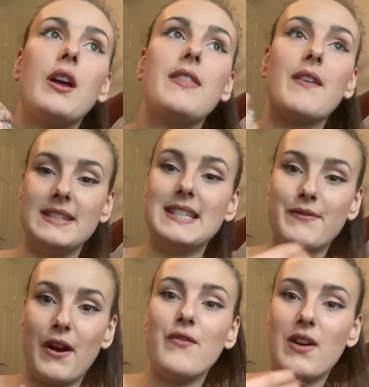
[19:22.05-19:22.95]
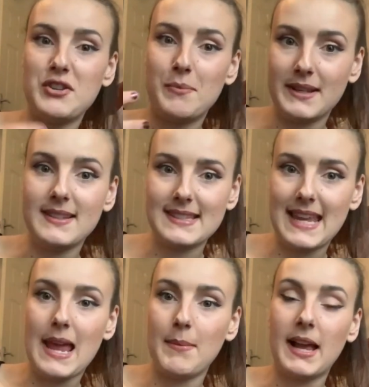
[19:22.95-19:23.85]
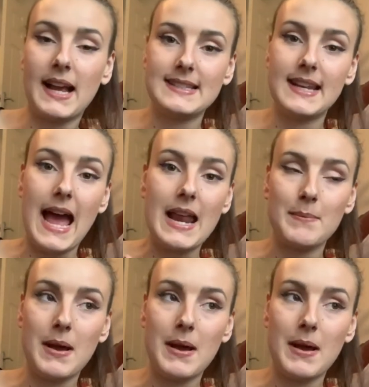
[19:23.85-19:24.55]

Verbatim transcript: there is this very regiment scheme like i said i had a,